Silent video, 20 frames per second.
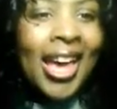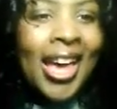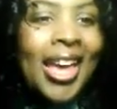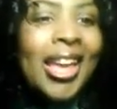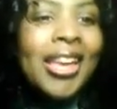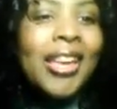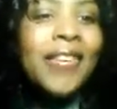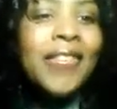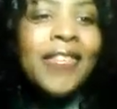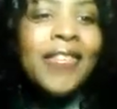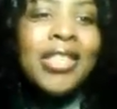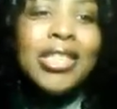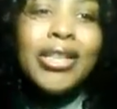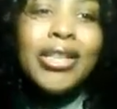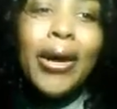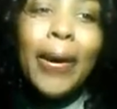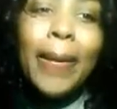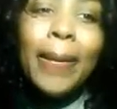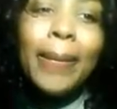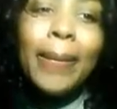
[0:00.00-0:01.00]
And if it's
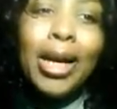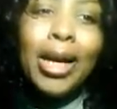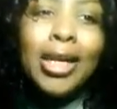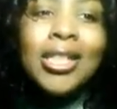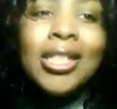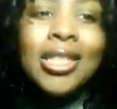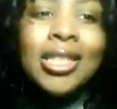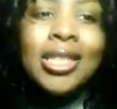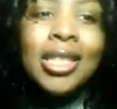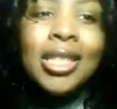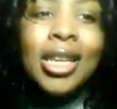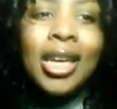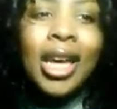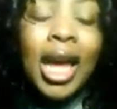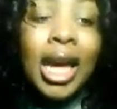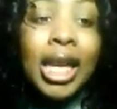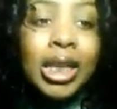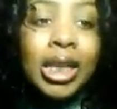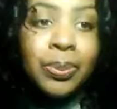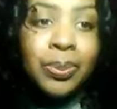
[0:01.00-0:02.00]
an emergency,
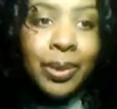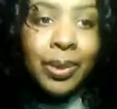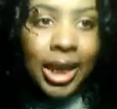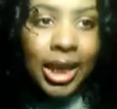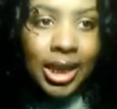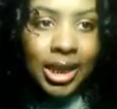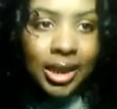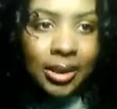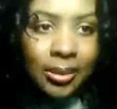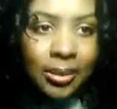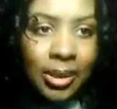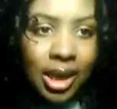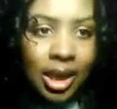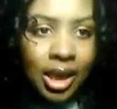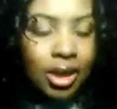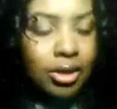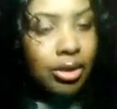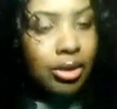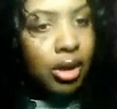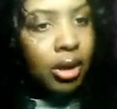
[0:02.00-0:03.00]
explain to
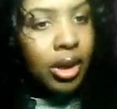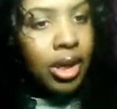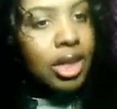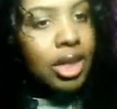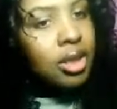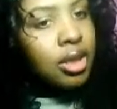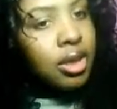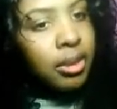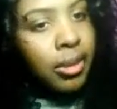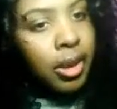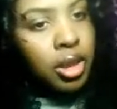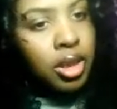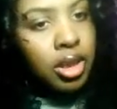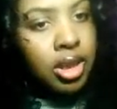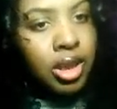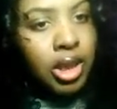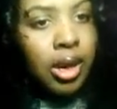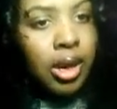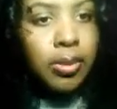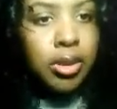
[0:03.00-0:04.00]
me. You know, it's an
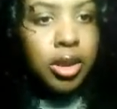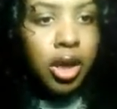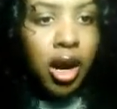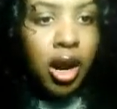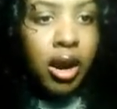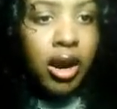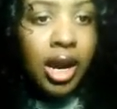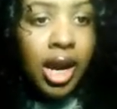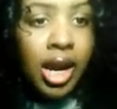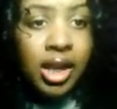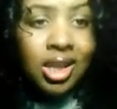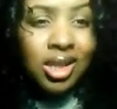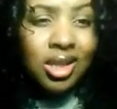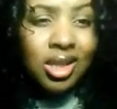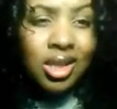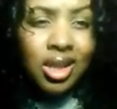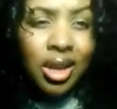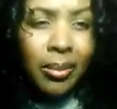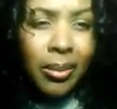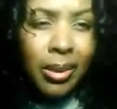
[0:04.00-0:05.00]
emergency. I'm sorry. I need to
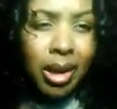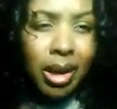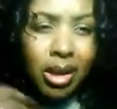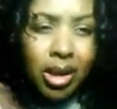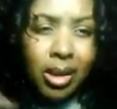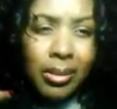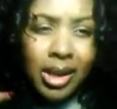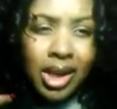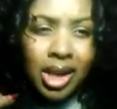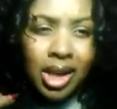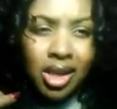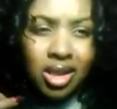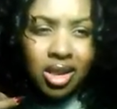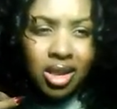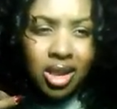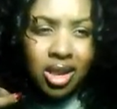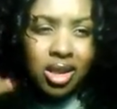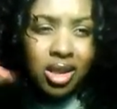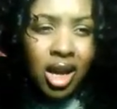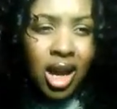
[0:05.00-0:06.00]
step out. Let me answer
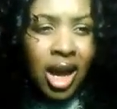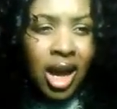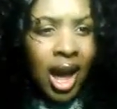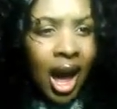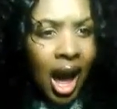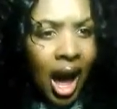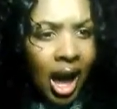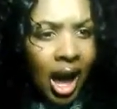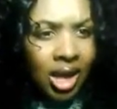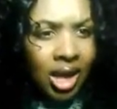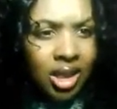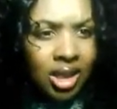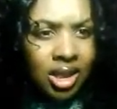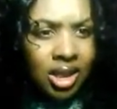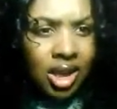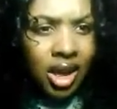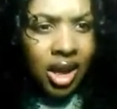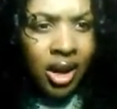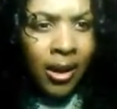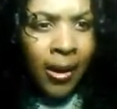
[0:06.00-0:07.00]
this. I
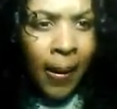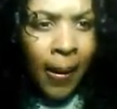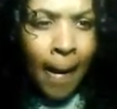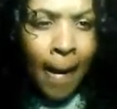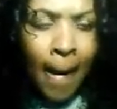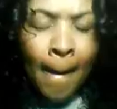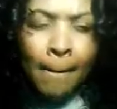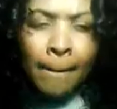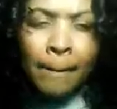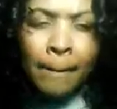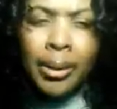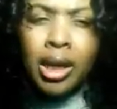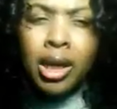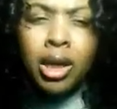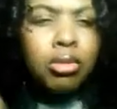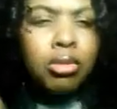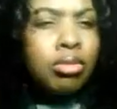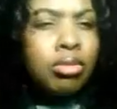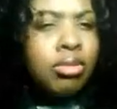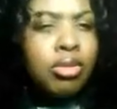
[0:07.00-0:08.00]
understand,
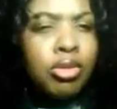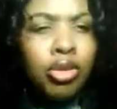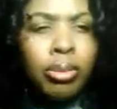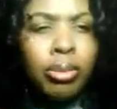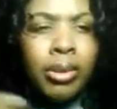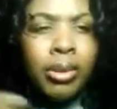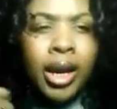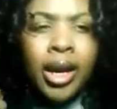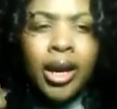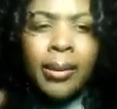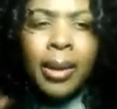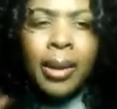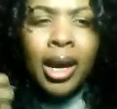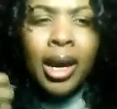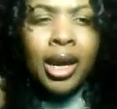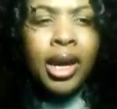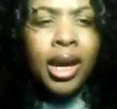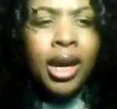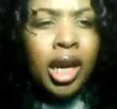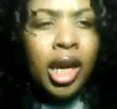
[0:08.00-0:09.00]
but you braiding my
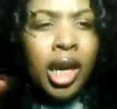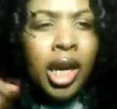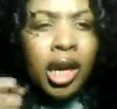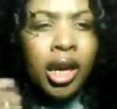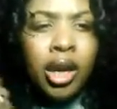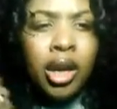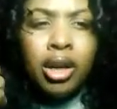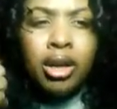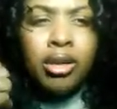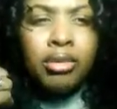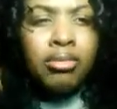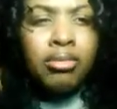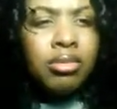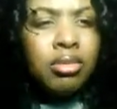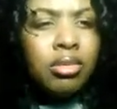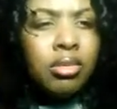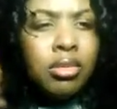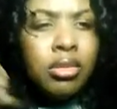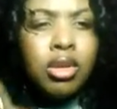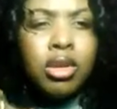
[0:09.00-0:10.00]
hair,
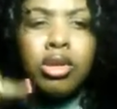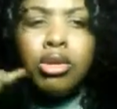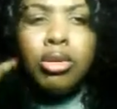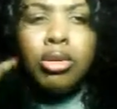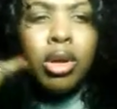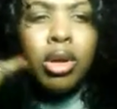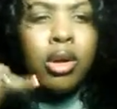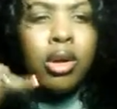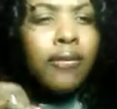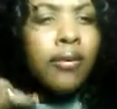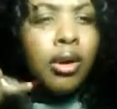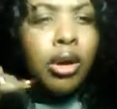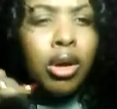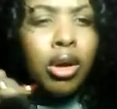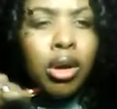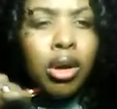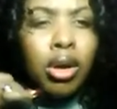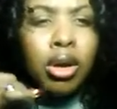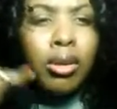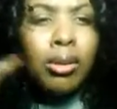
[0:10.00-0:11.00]
you on the
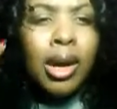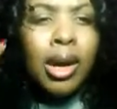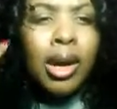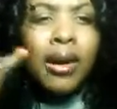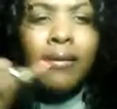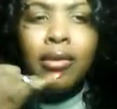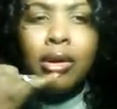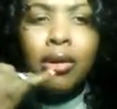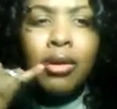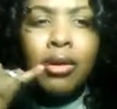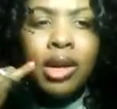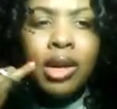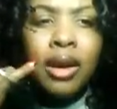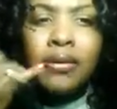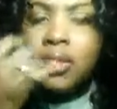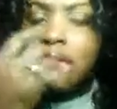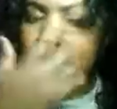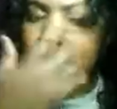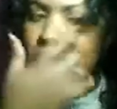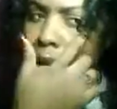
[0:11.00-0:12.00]
phone having a whole
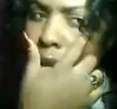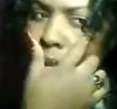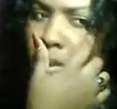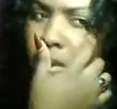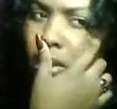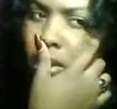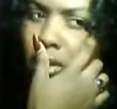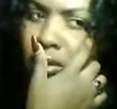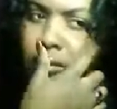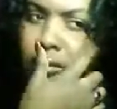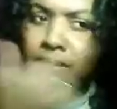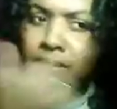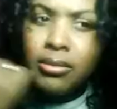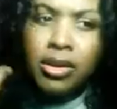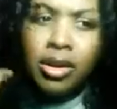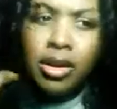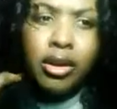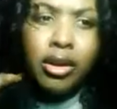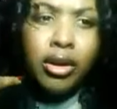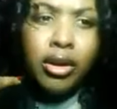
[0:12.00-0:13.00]
conversation with your
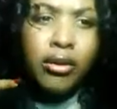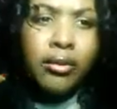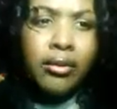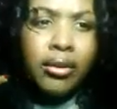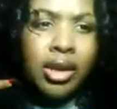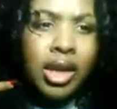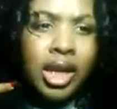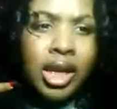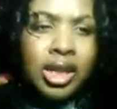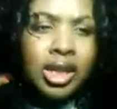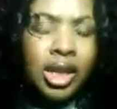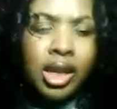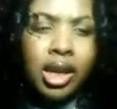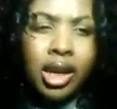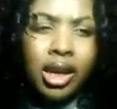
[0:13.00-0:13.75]
girlfriend last night.